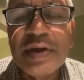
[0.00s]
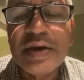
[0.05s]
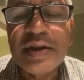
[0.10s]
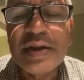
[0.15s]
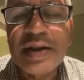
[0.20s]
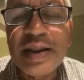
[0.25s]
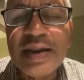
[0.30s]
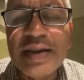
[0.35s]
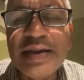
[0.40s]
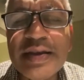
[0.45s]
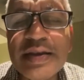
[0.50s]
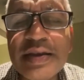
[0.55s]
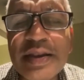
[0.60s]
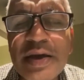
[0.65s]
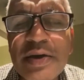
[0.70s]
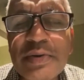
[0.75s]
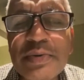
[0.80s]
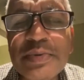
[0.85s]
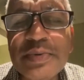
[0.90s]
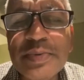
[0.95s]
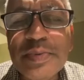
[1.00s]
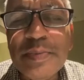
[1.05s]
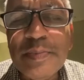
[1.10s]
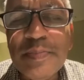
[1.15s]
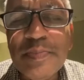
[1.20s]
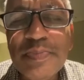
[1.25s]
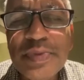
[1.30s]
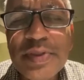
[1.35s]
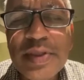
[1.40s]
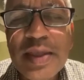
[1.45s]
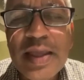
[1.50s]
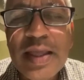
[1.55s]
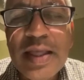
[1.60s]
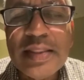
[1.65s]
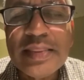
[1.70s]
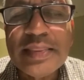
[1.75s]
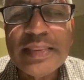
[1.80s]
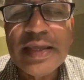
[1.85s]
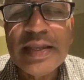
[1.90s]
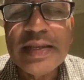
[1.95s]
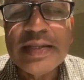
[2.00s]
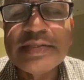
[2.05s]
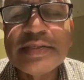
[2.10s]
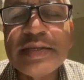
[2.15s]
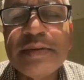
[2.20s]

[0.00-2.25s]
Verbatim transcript: Right now, there is a